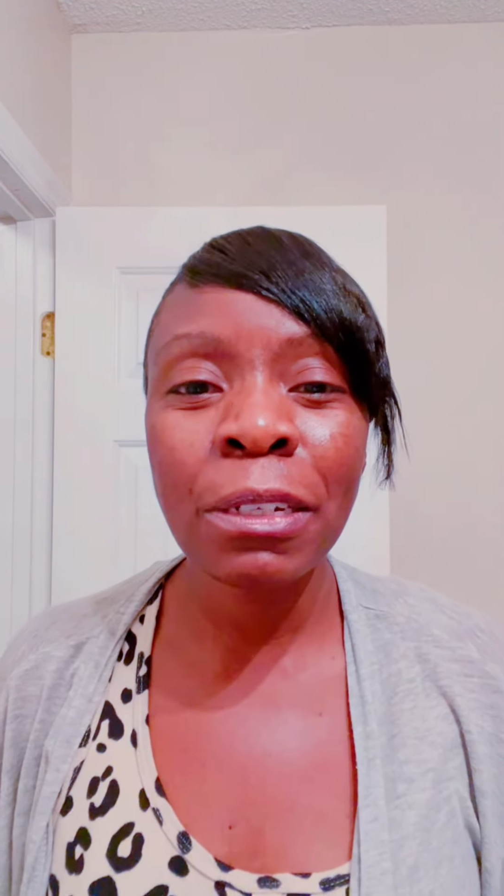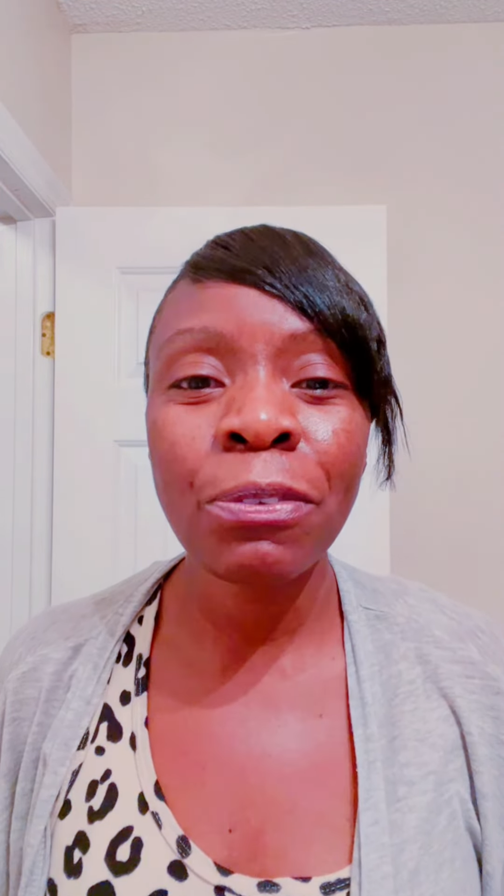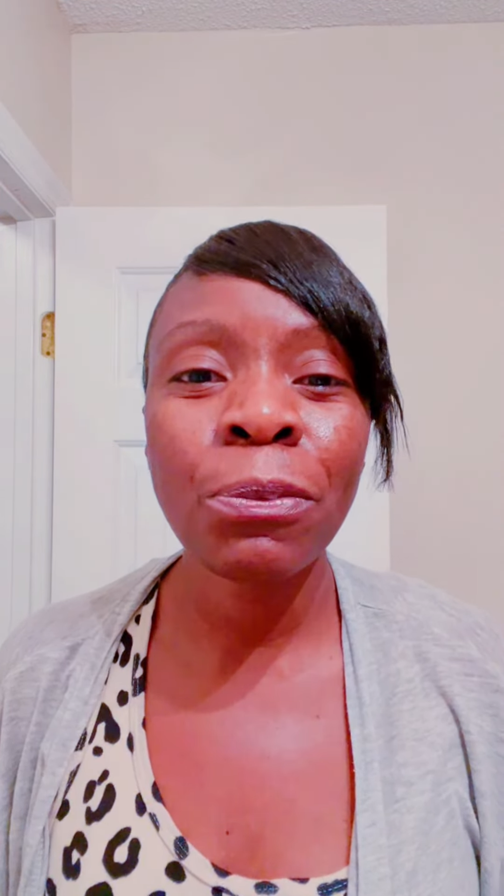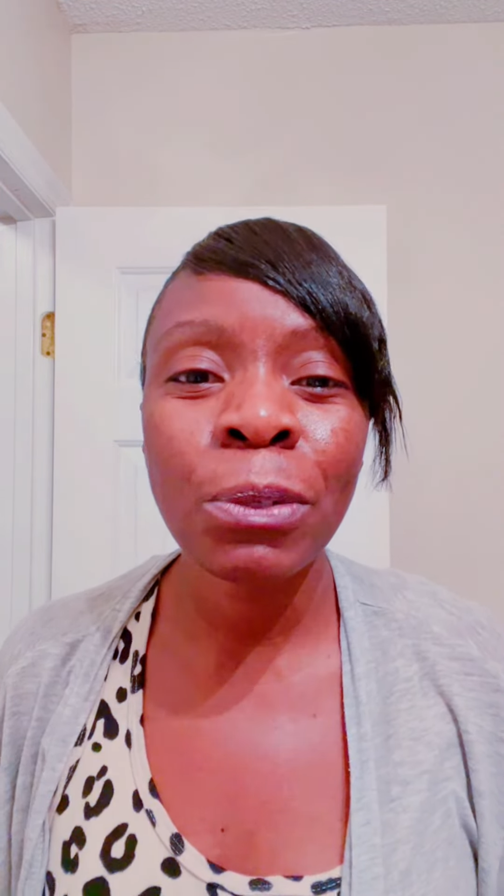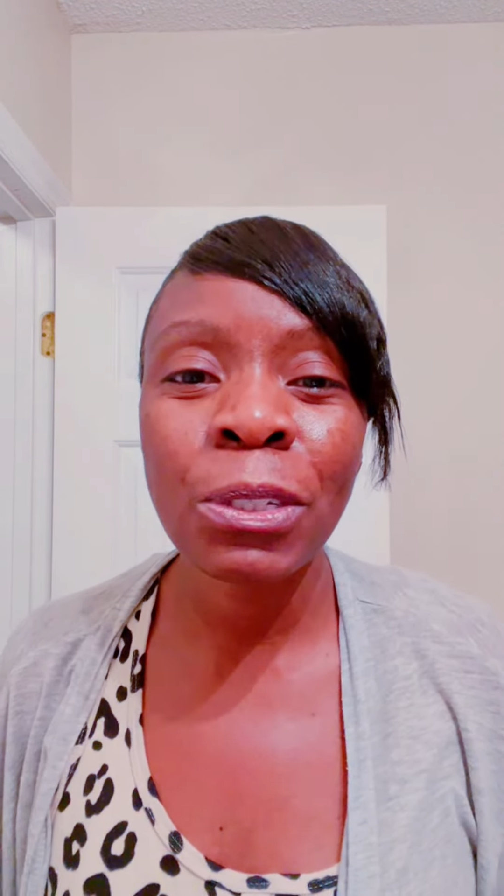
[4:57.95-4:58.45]

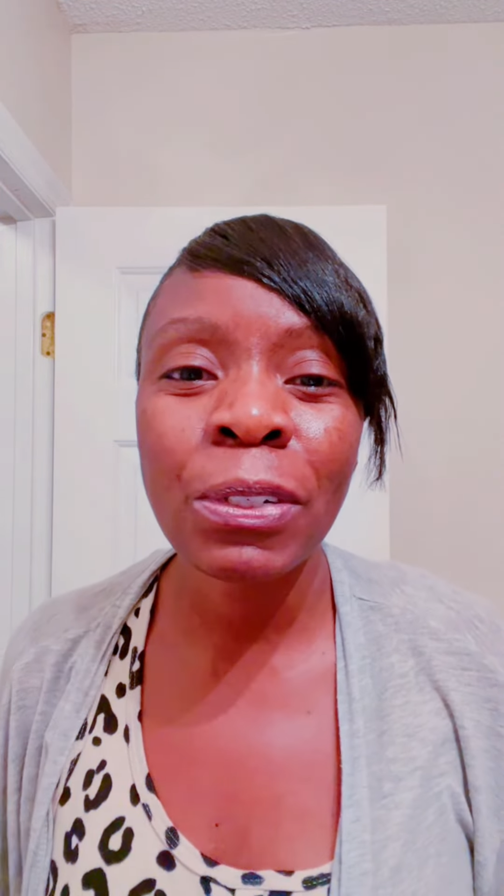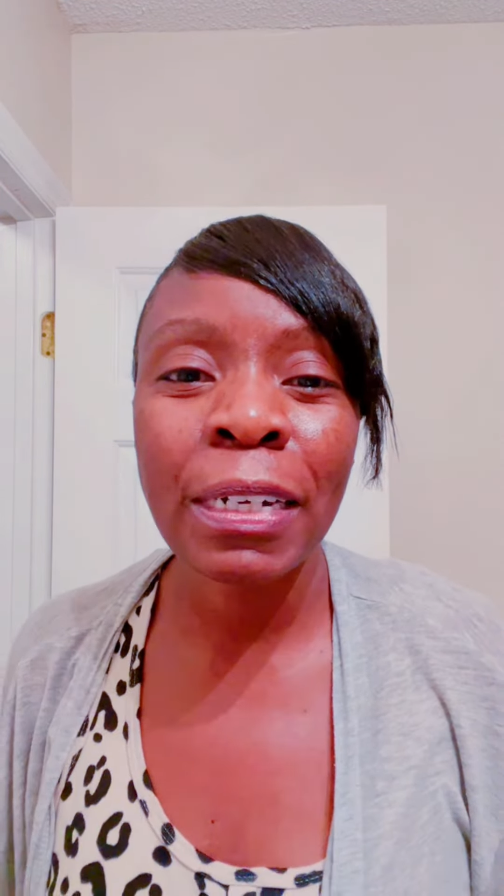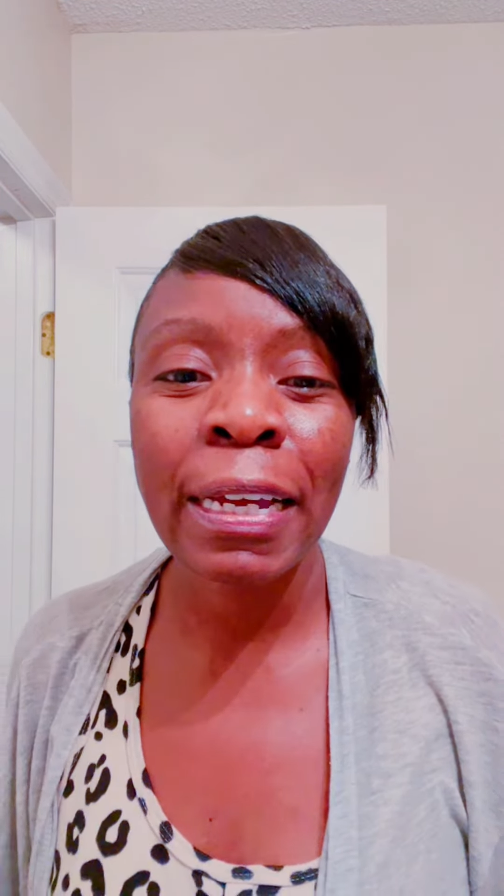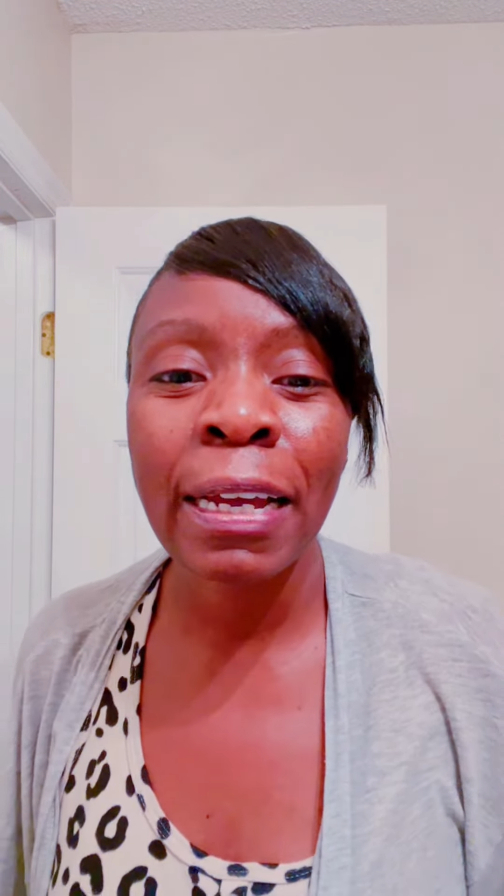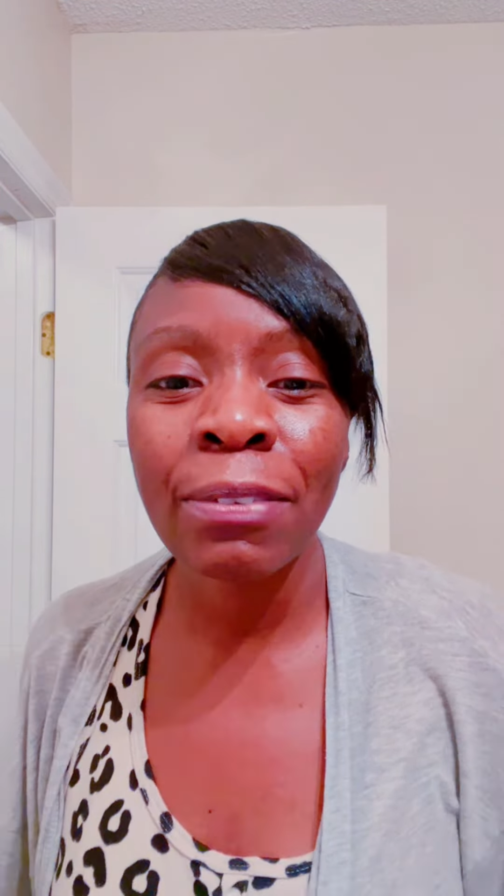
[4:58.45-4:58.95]
different with you
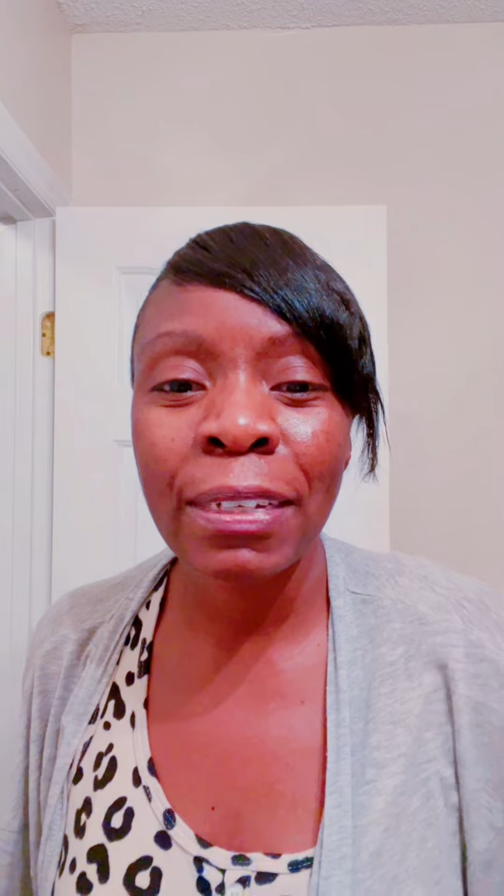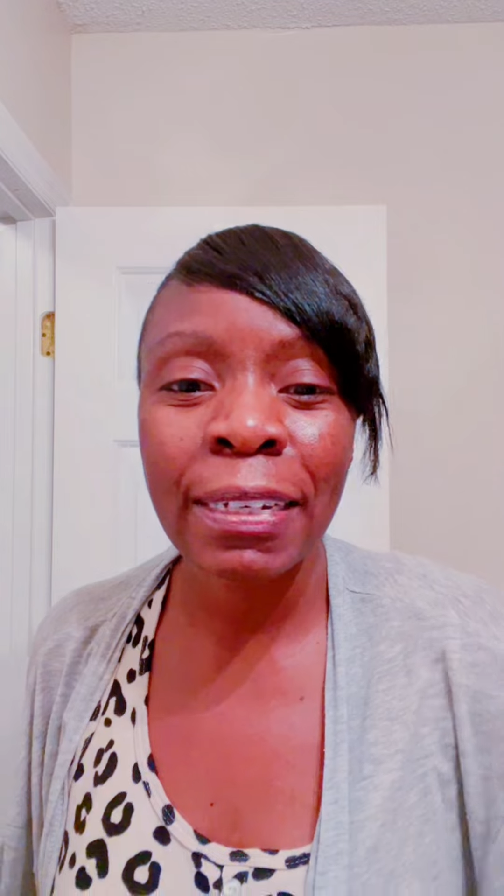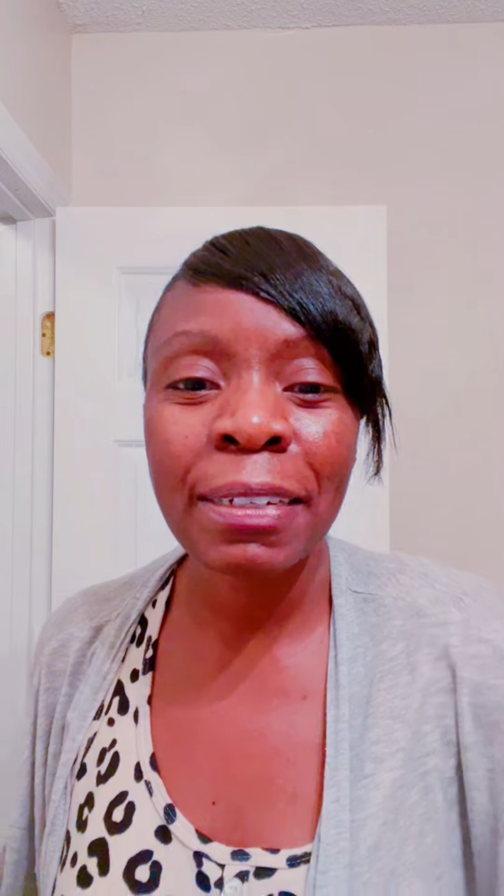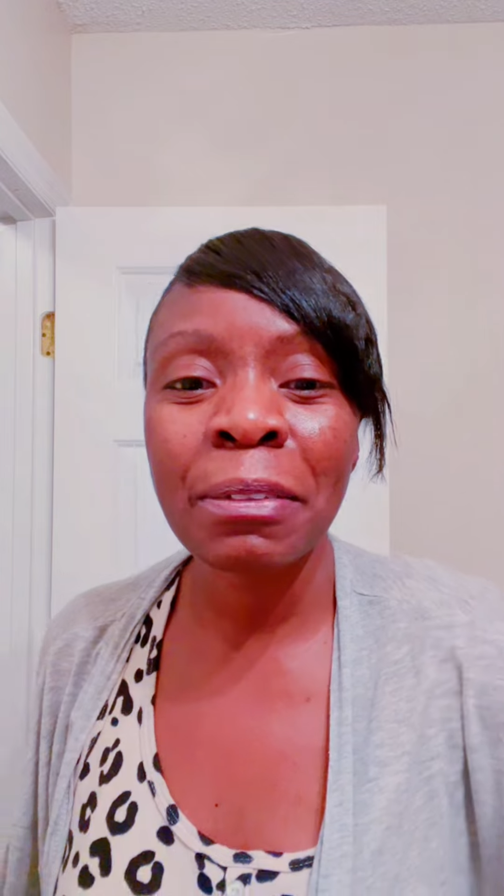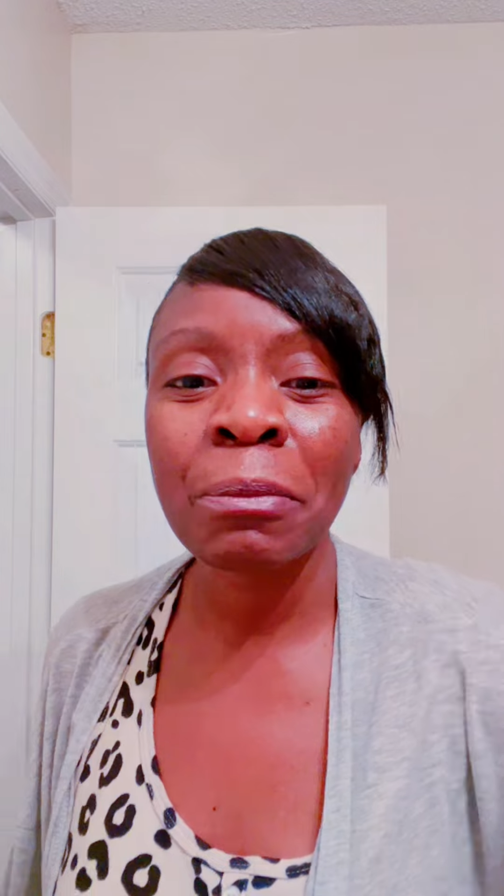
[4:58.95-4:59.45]
today. Have a good
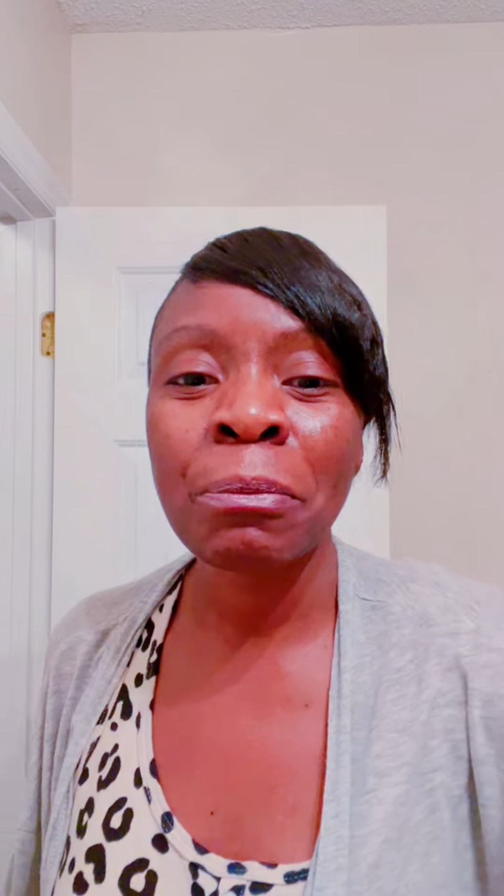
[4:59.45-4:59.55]
day.